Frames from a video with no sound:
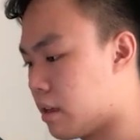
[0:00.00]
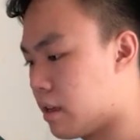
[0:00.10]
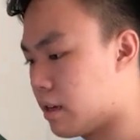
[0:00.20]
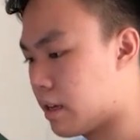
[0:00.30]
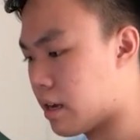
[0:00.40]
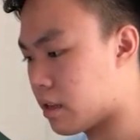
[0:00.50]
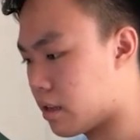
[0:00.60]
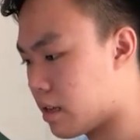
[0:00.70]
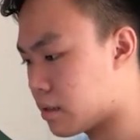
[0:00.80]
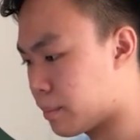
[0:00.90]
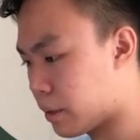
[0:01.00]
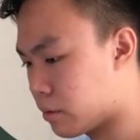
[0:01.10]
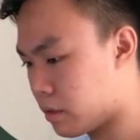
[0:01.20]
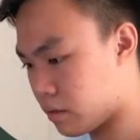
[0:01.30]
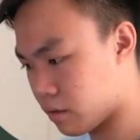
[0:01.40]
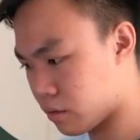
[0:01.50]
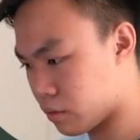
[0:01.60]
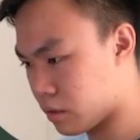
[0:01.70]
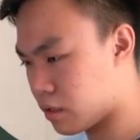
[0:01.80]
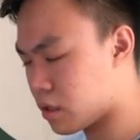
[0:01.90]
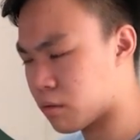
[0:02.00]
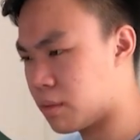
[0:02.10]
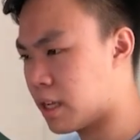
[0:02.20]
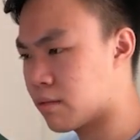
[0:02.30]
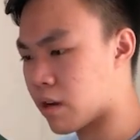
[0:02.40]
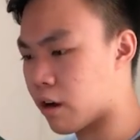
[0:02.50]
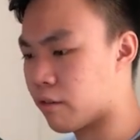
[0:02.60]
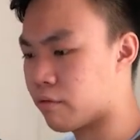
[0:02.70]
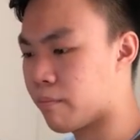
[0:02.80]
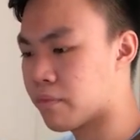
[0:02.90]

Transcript: And yeah, that's about it. So it just helps me keep track of